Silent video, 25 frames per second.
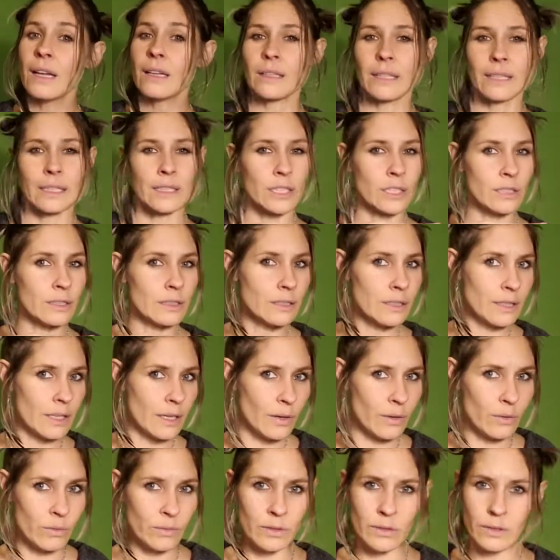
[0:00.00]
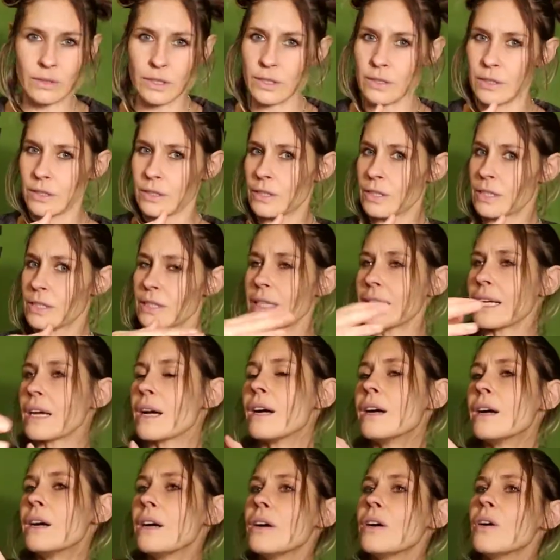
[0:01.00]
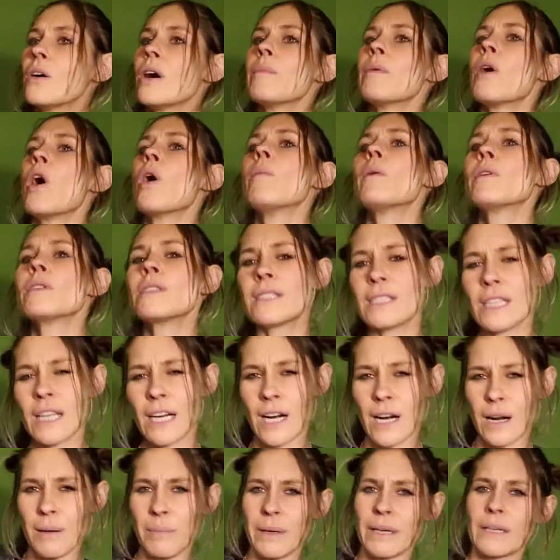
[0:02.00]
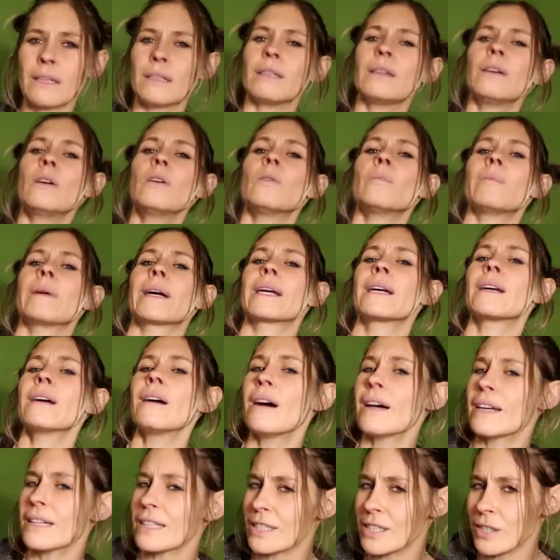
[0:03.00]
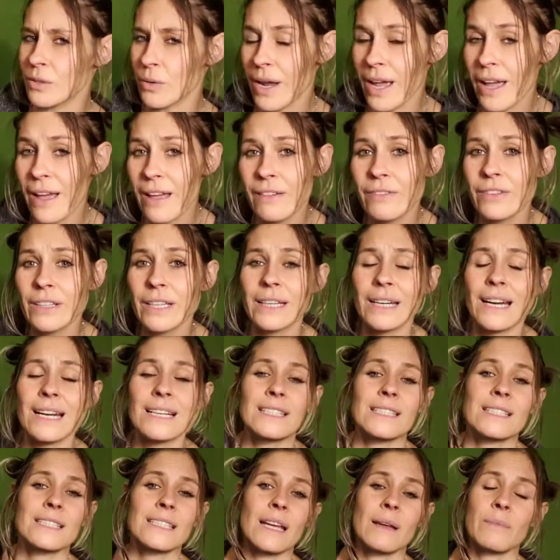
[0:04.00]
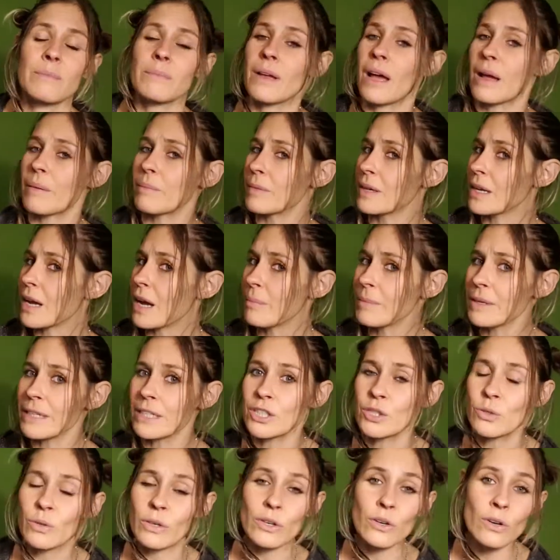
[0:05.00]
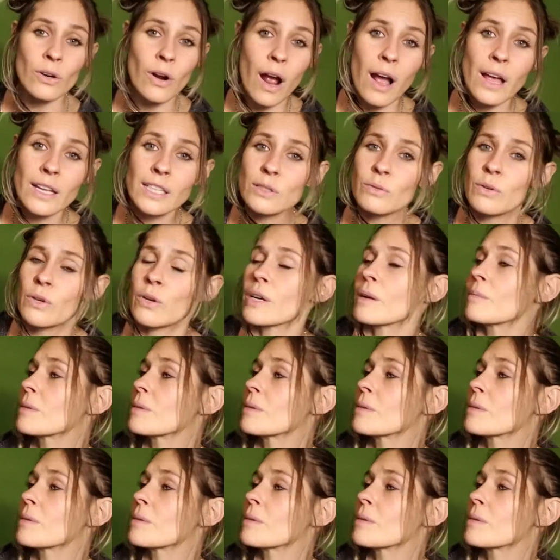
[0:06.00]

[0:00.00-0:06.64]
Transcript: like you're just like, oh, I'm almost there, but oh my God, it's so heavy, and I'm coming to a crossroad.